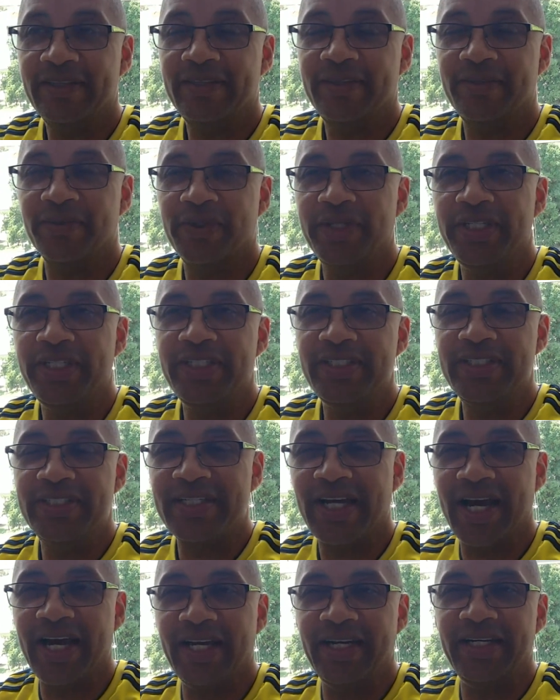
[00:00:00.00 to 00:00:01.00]
3
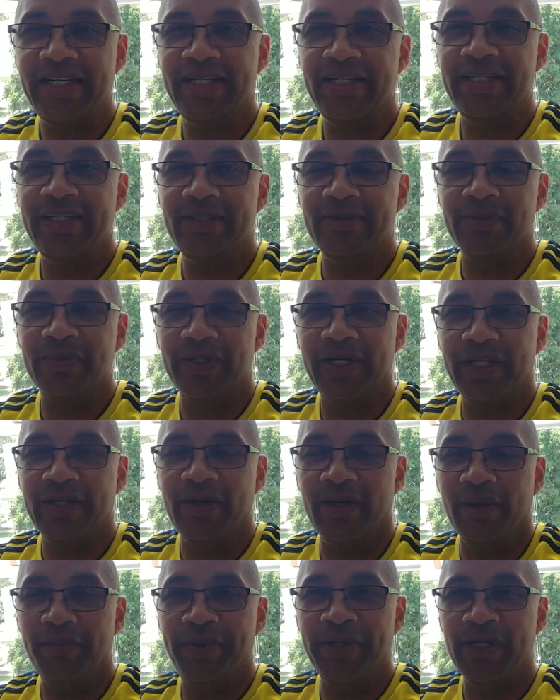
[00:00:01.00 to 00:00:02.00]
tiny, what do they
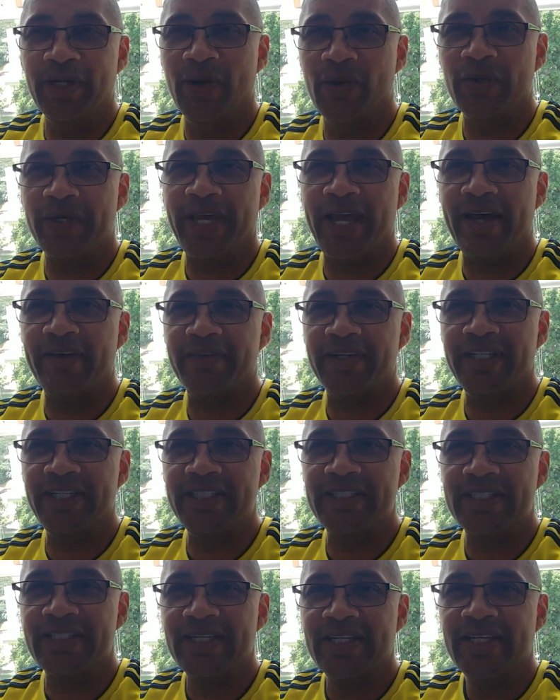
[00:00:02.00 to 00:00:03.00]
call it, pinhole
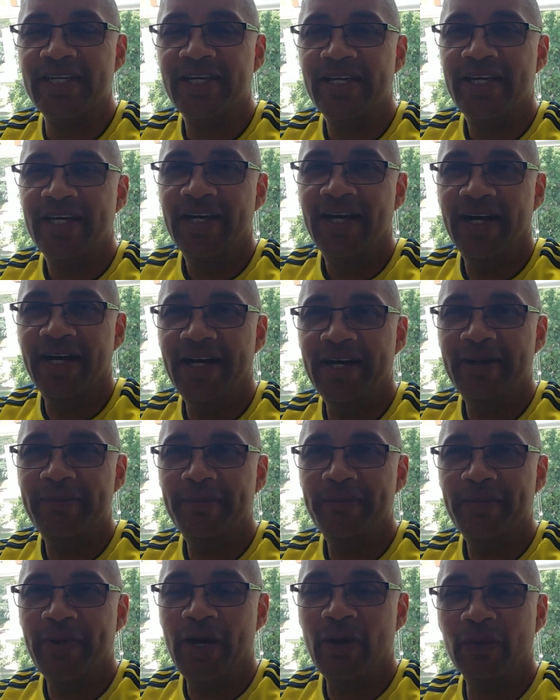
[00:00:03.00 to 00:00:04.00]
cavities.
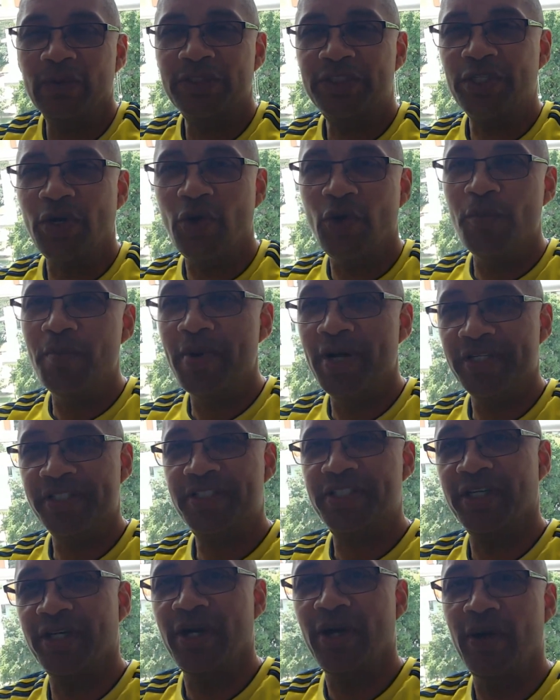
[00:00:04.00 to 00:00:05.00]
I was told
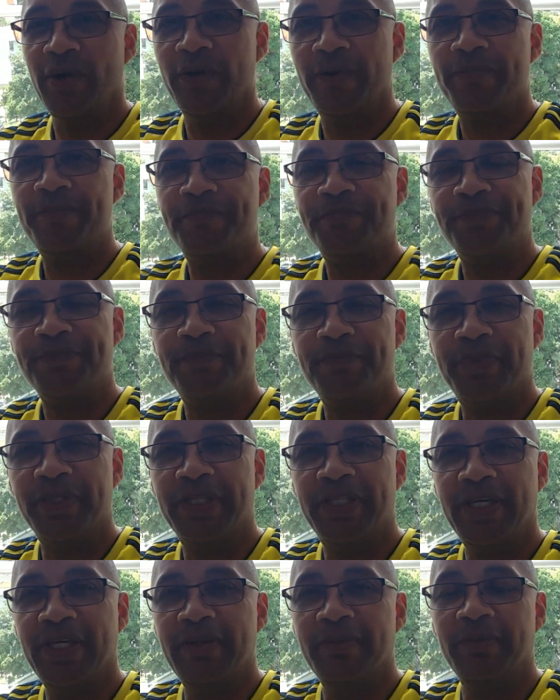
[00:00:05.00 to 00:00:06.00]
months ago,
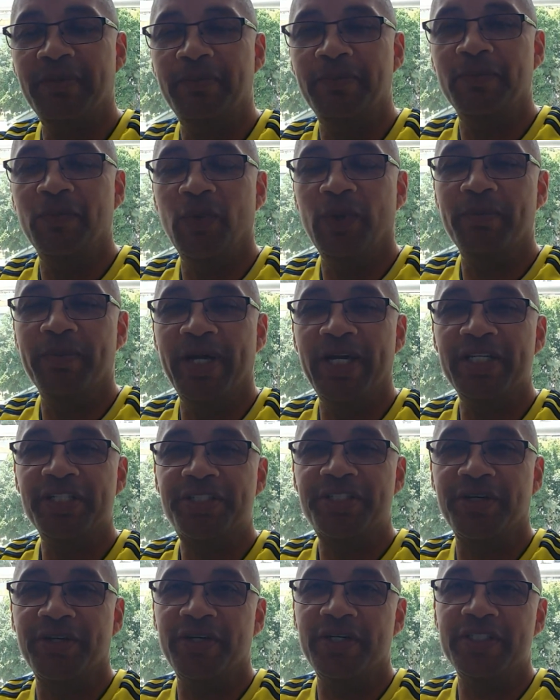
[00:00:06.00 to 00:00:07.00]
but then when my
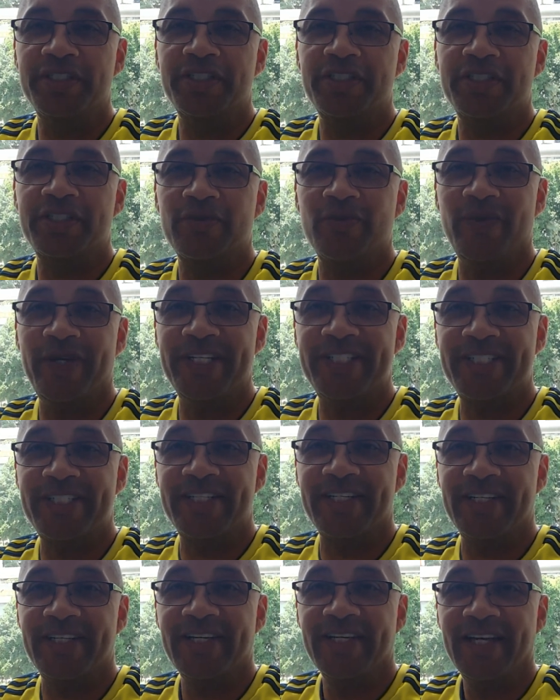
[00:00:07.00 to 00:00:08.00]
insurance
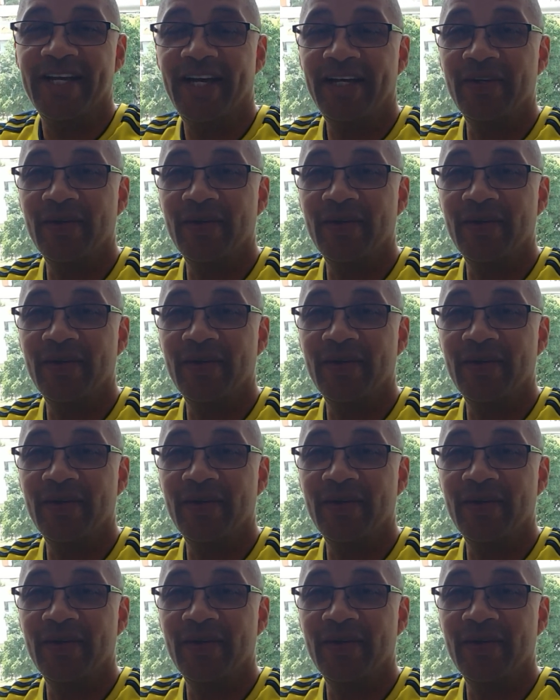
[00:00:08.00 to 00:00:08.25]
switched, I